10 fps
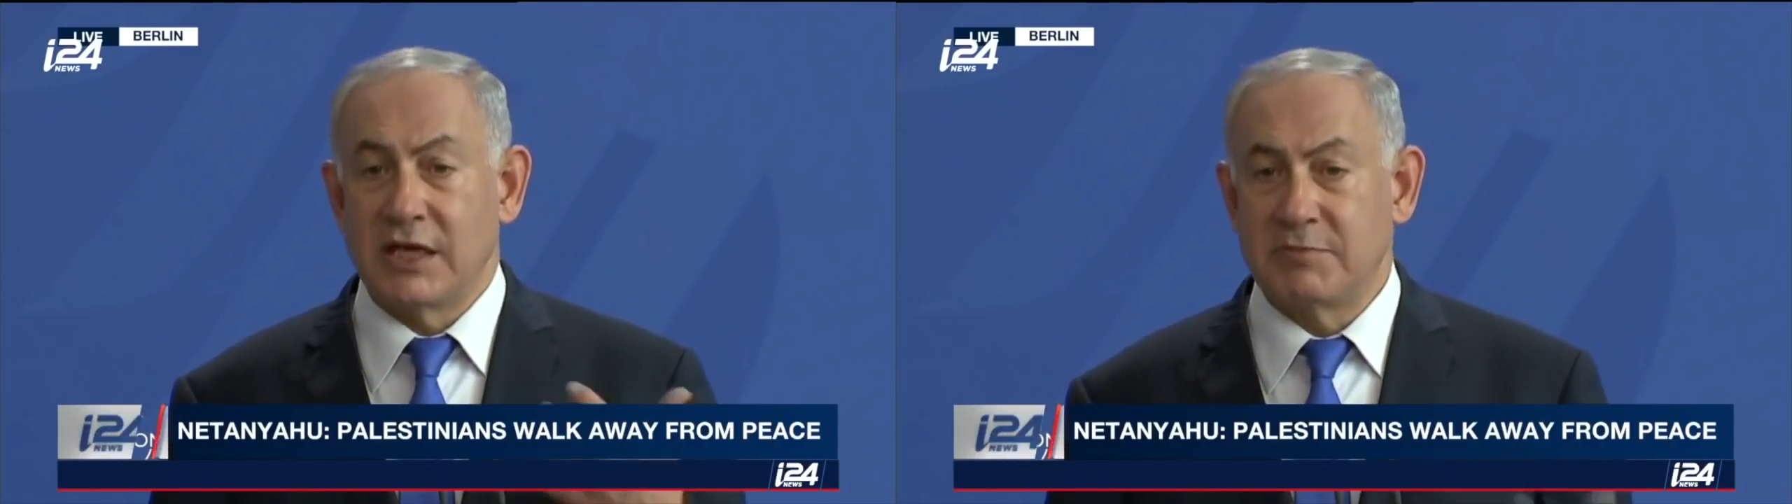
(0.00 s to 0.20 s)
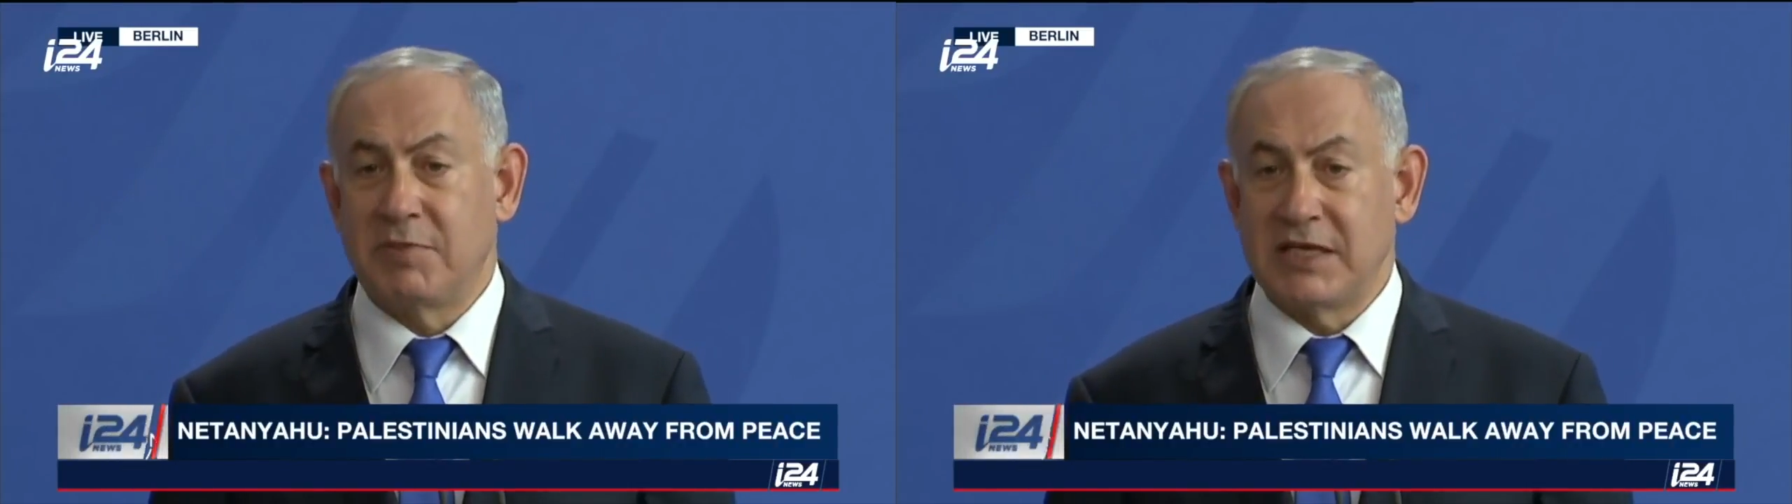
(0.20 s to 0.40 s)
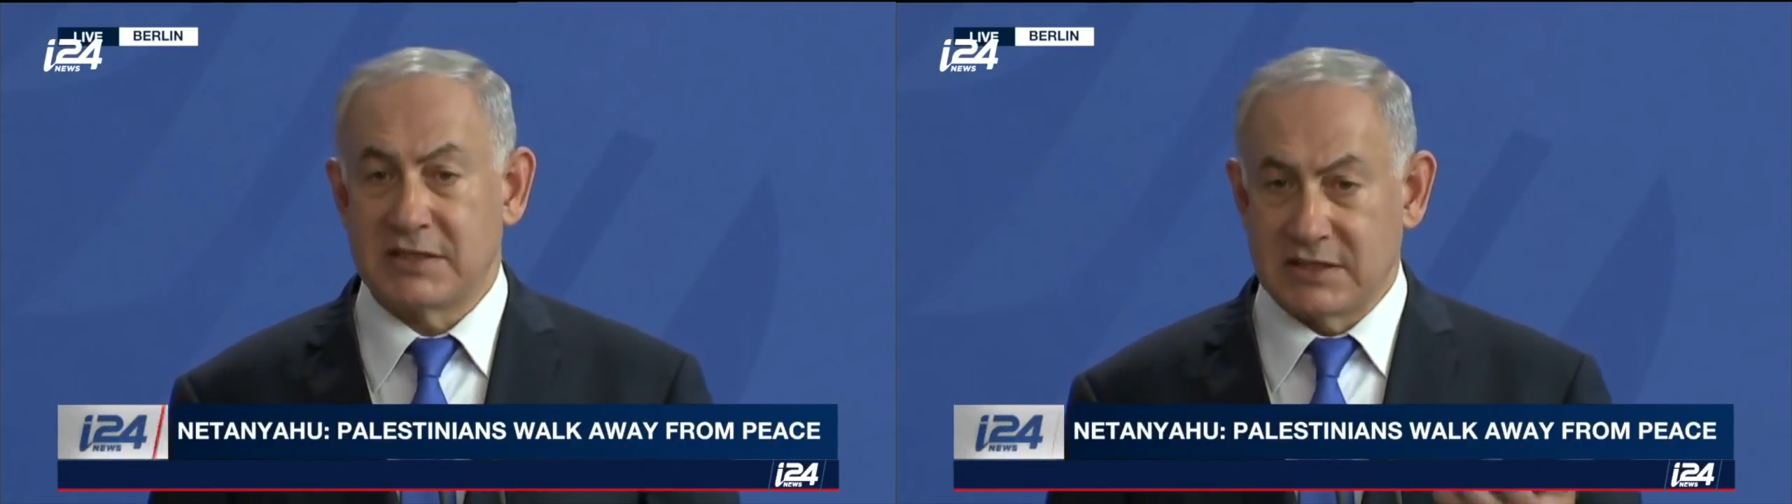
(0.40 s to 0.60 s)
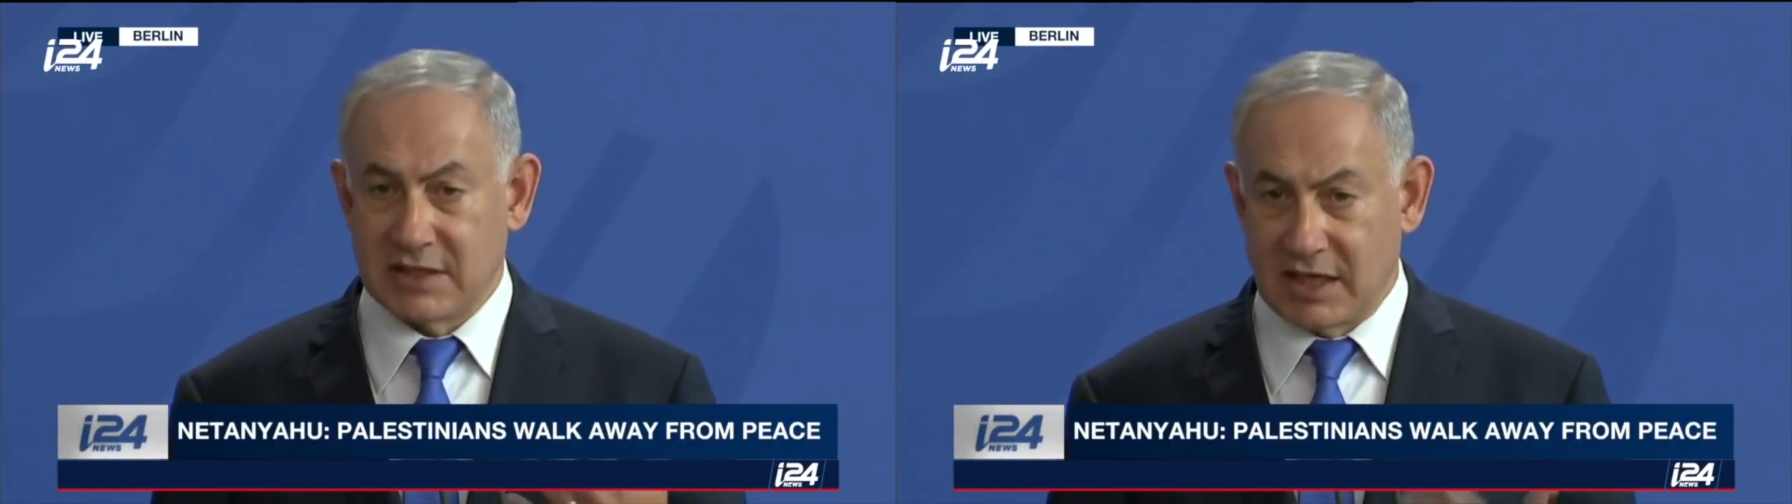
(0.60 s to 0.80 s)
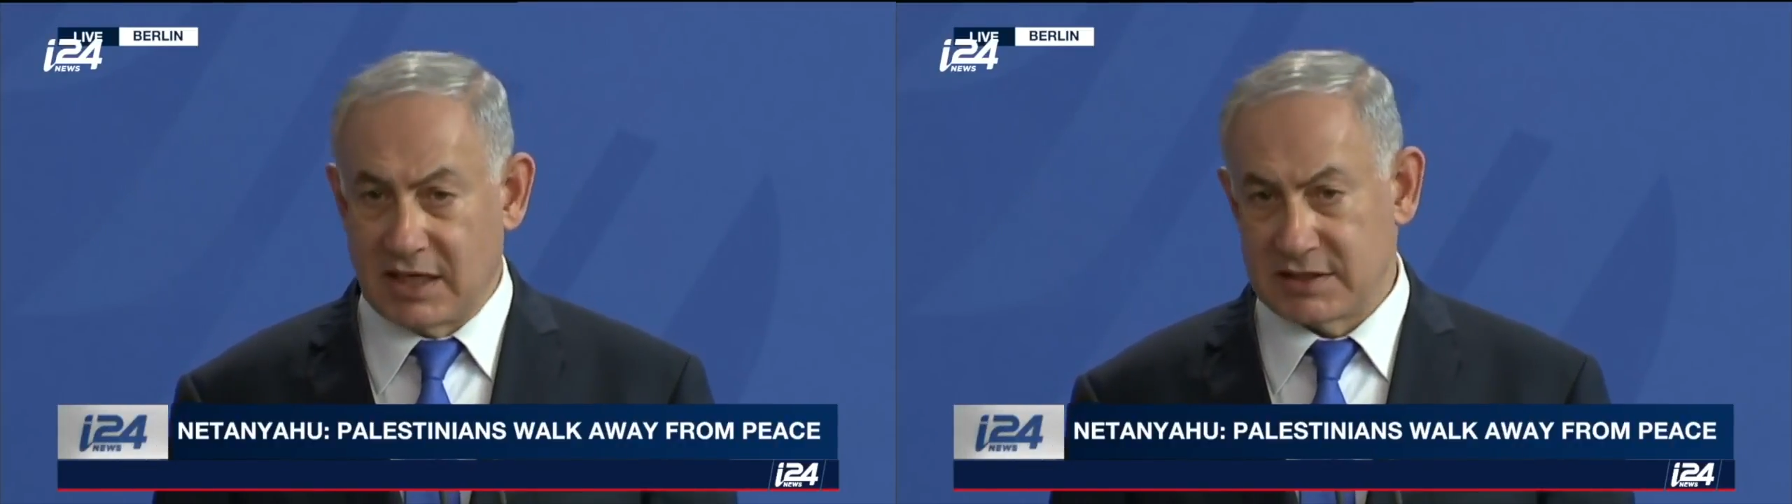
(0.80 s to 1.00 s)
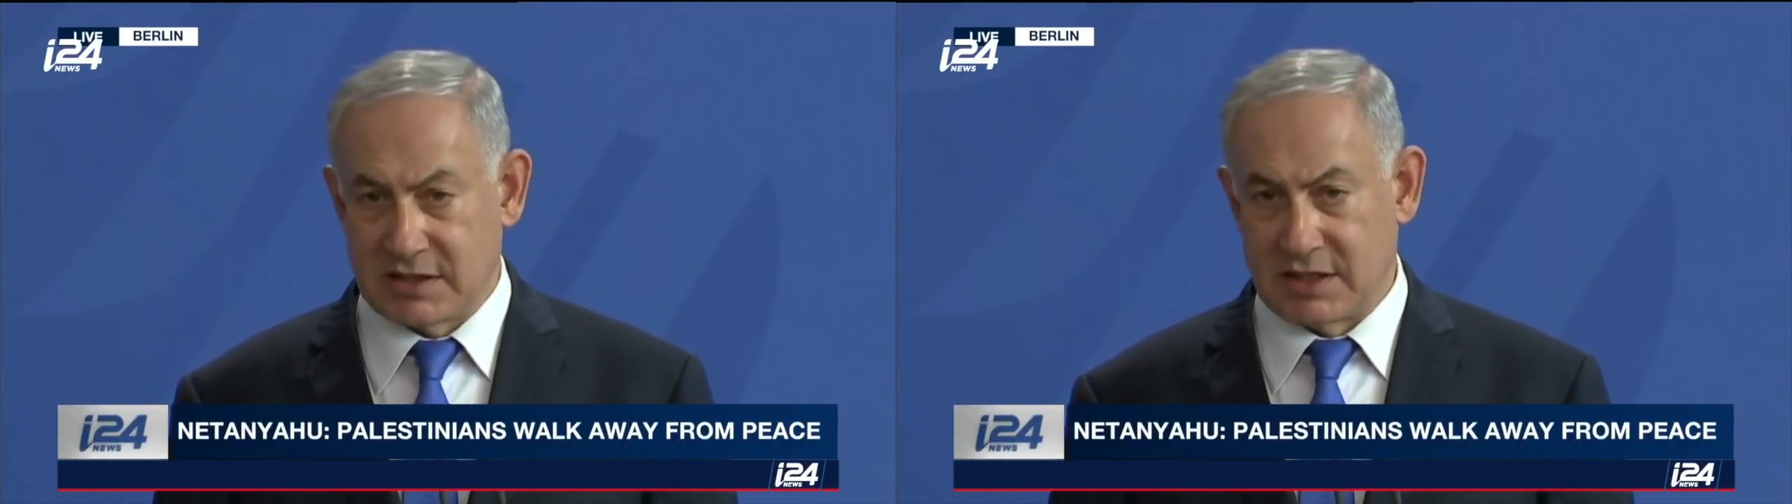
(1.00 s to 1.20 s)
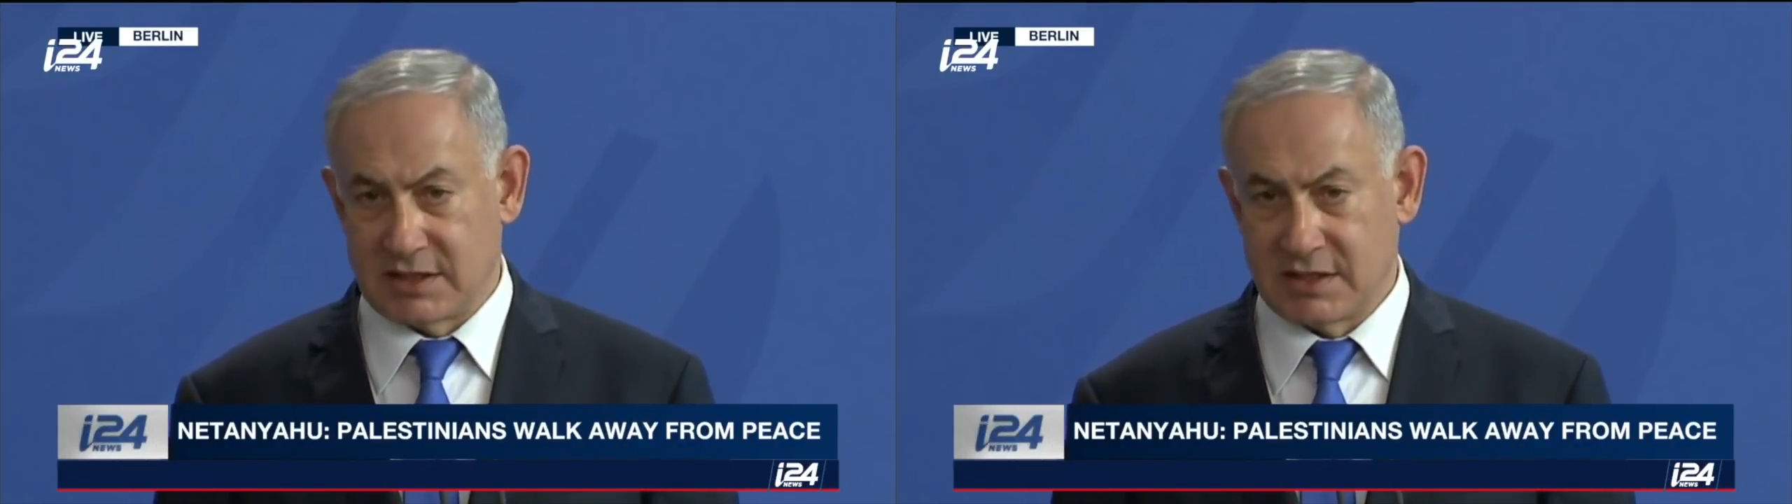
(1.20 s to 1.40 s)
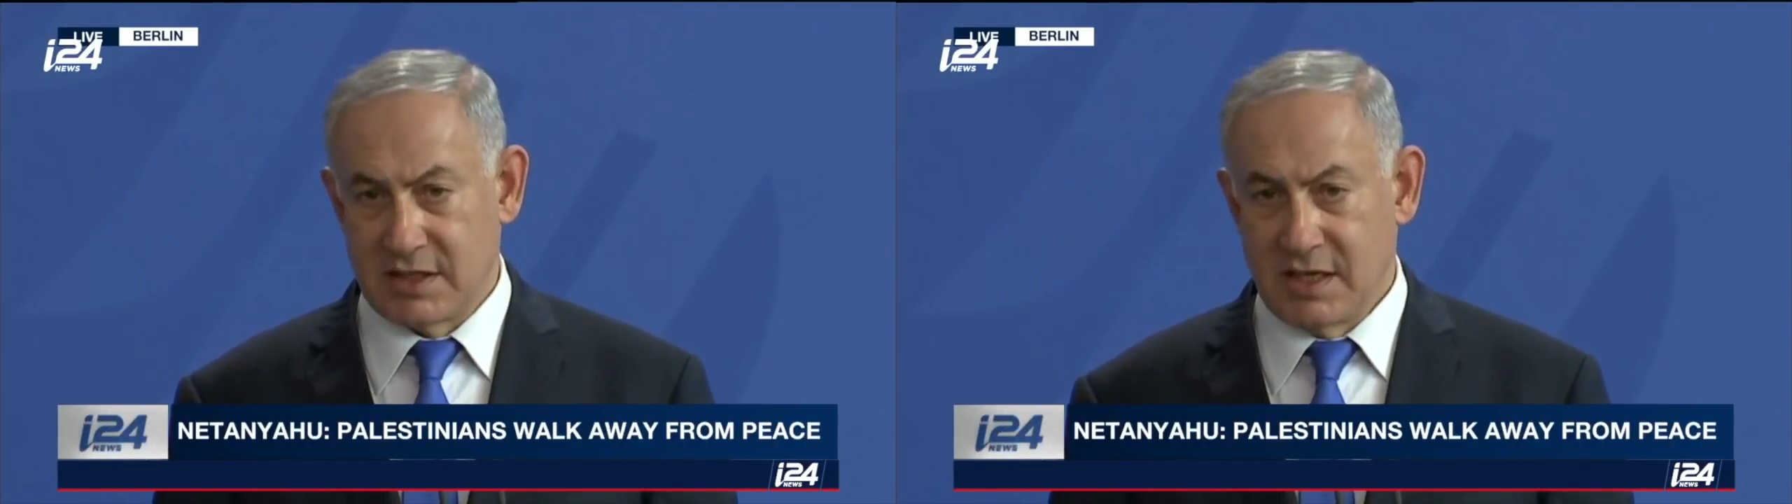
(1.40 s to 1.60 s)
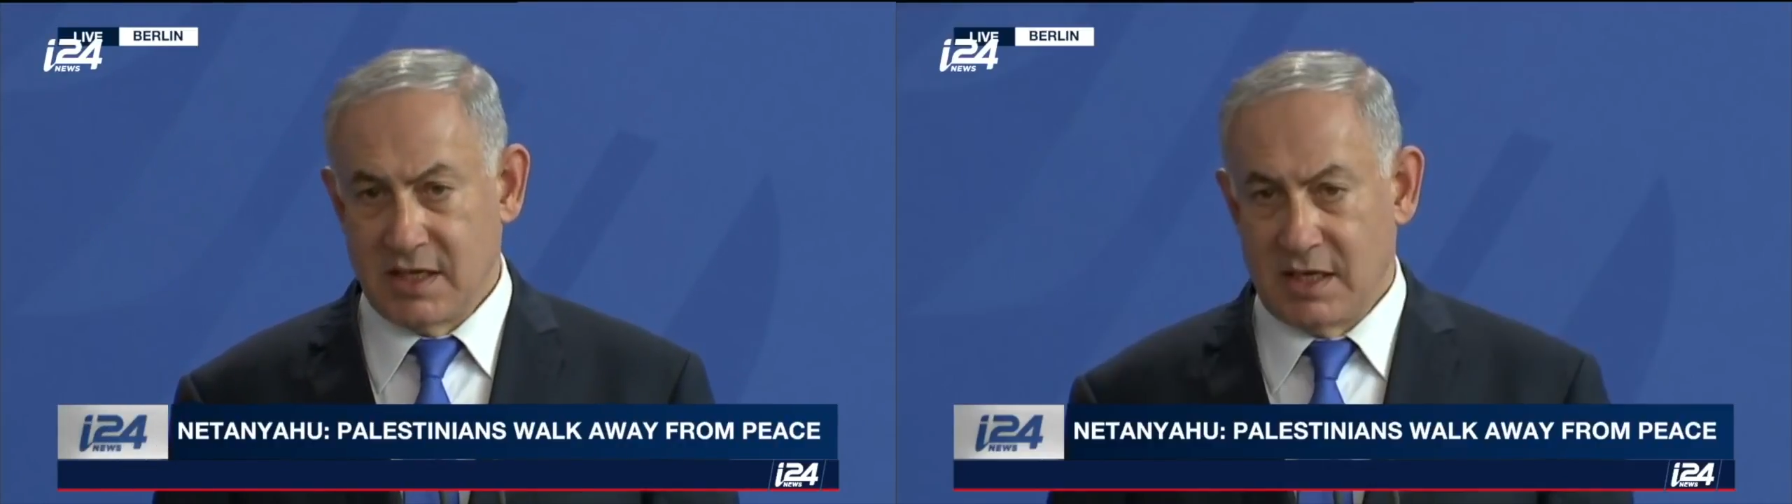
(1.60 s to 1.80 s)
as bases against us.